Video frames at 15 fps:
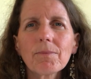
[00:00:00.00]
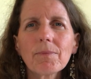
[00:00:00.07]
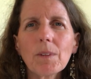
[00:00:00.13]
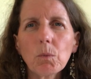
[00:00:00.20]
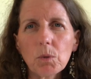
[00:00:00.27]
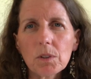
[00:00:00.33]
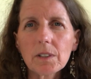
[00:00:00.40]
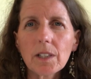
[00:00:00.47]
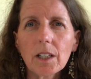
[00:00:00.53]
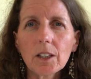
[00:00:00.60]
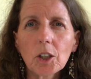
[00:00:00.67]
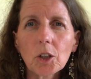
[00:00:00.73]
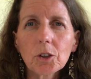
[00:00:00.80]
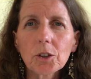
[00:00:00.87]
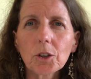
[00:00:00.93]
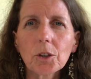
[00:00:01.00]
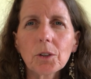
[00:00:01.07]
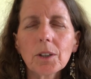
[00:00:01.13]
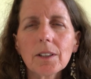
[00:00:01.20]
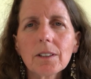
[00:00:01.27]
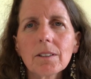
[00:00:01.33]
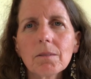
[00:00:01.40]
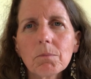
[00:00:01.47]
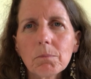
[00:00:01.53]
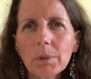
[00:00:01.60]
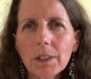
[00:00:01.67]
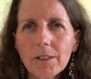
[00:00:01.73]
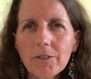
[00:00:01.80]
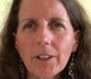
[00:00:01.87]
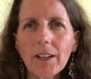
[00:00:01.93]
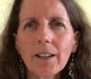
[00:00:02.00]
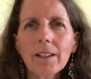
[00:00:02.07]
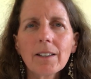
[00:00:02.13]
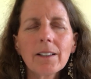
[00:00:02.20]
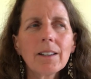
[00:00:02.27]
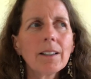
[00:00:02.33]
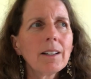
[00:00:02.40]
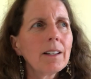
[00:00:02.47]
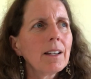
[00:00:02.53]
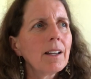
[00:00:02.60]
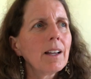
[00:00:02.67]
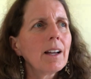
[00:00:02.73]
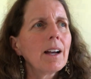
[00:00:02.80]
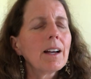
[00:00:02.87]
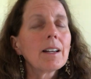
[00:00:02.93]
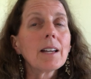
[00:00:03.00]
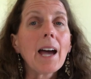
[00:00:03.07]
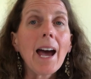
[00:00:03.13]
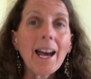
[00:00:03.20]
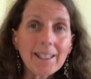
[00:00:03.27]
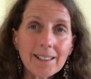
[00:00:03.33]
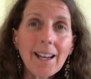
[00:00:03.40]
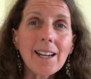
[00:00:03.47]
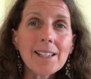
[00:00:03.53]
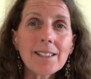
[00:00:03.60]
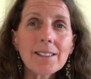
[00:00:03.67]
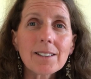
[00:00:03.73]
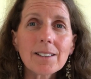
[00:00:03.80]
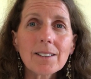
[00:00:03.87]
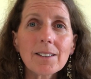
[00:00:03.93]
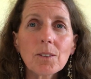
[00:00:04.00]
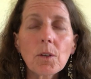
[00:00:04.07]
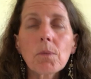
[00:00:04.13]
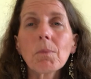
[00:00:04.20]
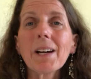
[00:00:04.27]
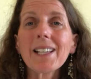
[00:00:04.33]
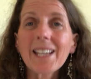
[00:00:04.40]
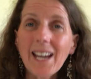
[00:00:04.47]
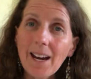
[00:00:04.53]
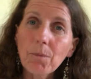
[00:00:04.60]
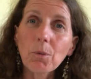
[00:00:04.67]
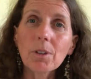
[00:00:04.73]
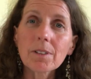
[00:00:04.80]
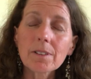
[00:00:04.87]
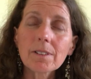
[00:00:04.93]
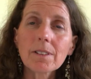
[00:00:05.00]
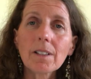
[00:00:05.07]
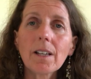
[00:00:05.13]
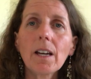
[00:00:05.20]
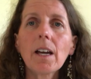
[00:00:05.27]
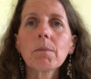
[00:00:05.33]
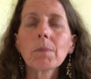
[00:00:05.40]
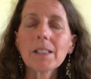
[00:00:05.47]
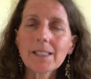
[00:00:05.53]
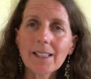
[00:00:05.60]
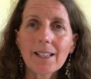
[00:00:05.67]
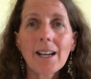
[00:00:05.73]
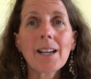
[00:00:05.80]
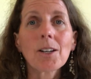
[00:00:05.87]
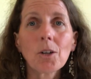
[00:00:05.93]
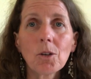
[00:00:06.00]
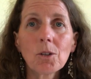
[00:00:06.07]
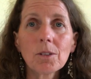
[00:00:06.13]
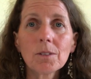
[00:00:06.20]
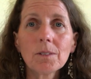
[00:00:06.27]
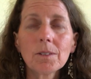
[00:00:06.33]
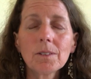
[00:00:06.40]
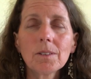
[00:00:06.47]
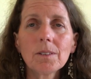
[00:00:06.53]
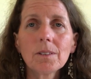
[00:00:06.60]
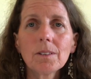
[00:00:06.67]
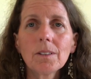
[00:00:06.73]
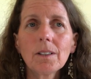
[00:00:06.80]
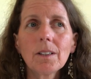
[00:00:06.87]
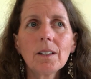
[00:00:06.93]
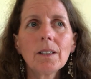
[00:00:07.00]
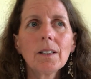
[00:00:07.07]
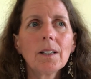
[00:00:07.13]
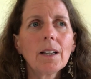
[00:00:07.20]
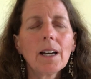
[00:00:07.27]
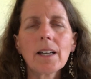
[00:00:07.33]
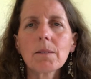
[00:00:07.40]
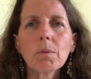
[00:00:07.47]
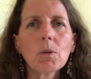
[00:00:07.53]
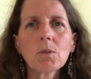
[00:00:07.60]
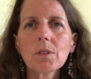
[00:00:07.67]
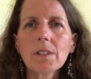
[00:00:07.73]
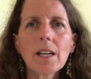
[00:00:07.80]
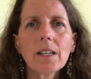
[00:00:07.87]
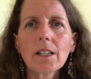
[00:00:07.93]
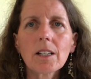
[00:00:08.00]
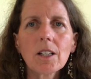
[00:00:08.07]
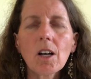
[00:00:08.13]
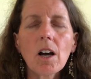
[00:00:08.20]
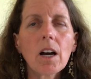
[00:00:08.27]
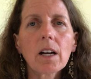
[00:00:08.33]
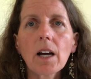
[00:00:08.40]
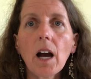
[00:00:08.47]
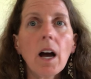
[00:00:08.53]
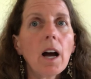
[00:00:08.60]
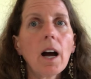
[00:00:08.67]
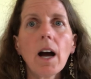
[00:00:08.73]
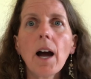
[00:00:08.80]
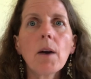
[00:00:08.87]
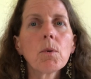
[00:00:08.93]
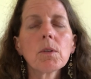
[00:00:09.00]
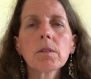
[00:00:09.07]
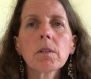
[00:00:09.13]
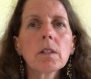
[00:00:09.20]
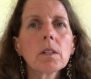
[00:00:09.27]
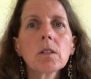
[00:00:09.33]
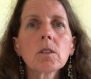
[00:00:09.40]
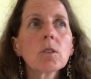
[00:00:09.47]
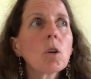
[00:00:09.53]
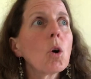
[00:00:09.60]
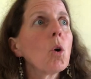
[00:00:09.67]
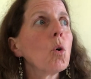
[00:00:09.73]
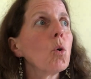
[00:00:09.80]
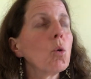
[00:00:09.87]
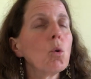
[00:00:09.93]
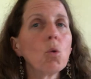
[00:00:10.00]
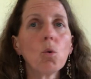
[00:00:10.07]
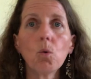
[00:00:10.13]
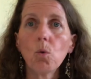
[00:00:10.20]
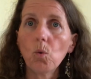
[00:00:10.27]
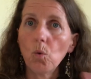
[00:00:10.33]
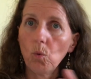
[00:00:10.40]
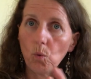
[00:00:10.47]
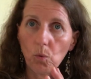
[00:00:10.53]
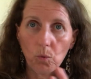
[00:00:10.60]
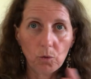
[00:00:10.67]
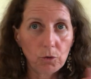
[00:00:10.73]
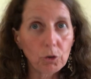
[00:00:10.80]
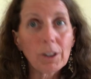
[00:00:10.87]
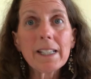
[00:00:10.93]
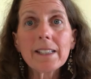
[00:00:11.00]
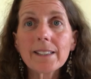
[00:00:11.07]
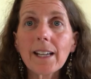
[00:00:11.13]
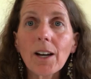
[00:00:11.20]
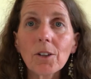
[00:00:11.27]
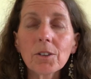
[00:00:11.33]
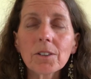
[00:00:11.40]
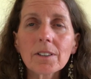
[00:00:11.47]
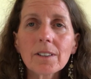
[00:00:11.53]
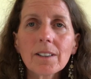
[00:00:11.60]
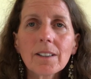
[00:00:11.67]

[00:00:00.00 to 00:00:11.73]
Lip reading: it was in El Alto in Bolivia, at night with my cameras and my charango, at about 10 o'clock, I was so freaked out